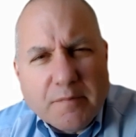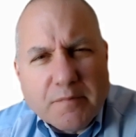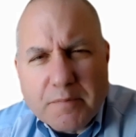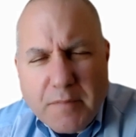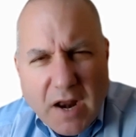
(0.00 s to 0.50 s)

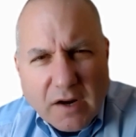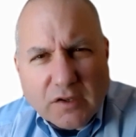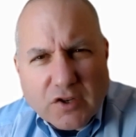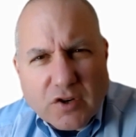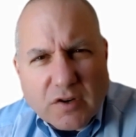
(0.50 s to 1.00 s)
medical
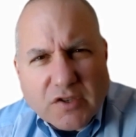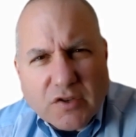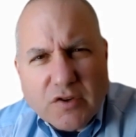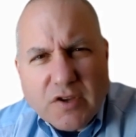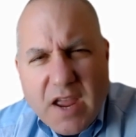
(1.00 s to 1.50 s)
insurance.
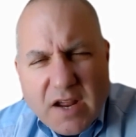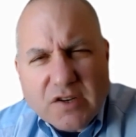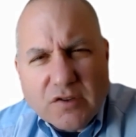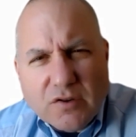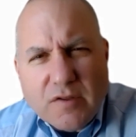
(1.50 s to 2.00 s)
You
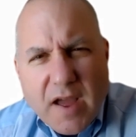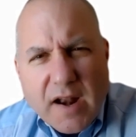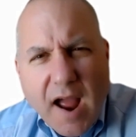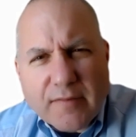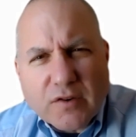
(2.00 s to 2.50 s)
can't do
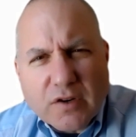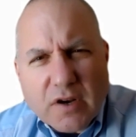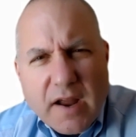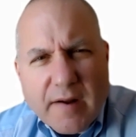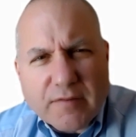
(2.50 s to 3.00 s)
that
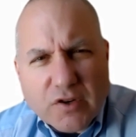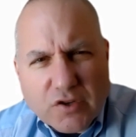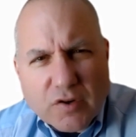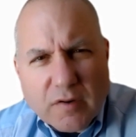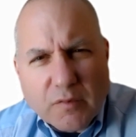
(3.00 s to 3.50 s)
after you're
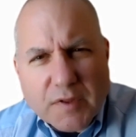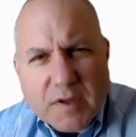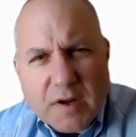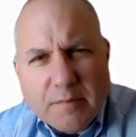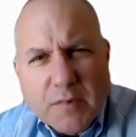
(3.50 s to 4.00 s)
served with
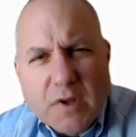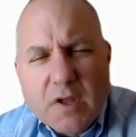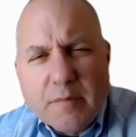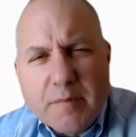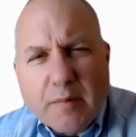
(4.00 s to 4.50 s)

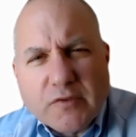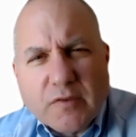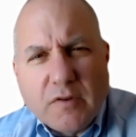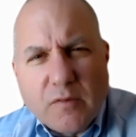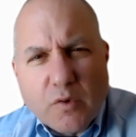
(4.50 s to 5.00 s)
papers for
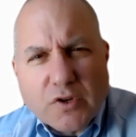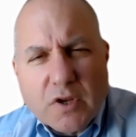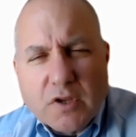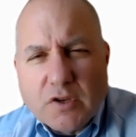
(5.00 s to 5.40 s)
the divorce.